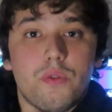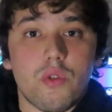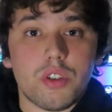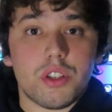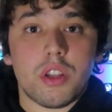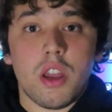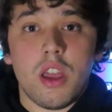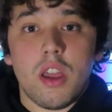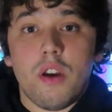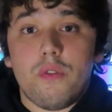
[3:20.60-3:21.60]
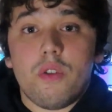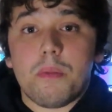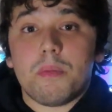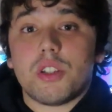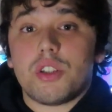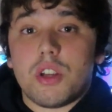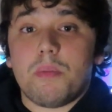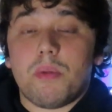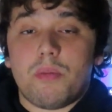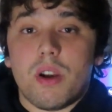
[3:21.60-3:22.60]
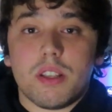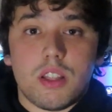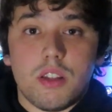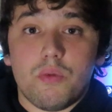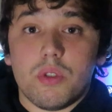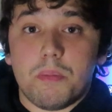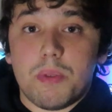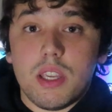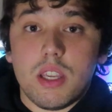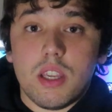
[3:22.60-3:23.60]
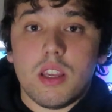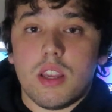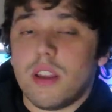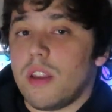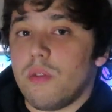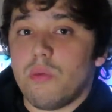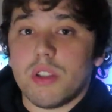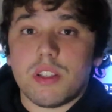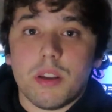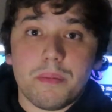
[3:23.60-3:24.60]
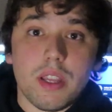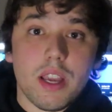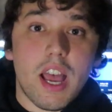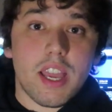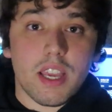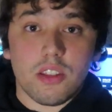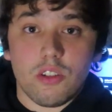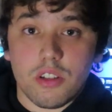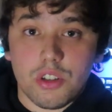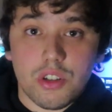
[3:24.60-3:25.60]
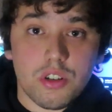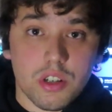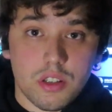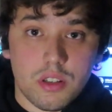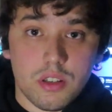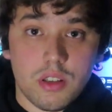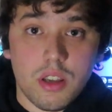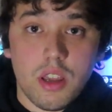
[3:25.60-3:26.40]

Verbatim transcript: forged for a much cheaper price than it would be with something high-end or luxurious.